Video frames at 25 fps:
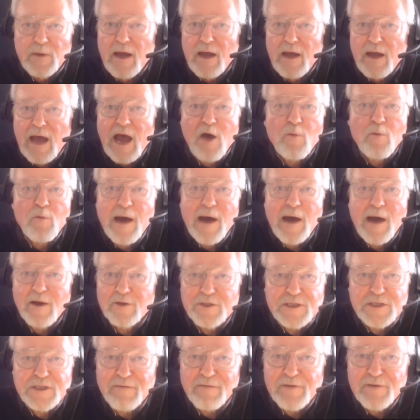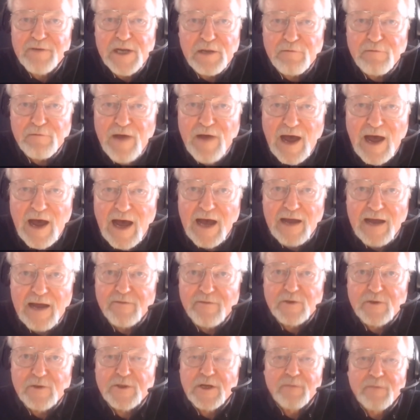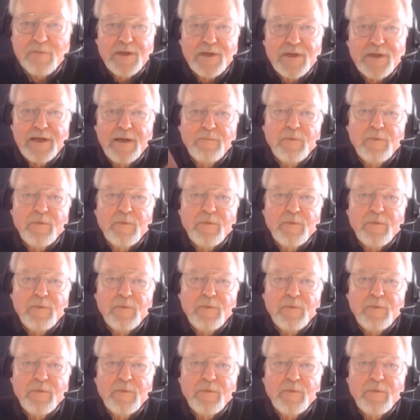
how about 75 or something?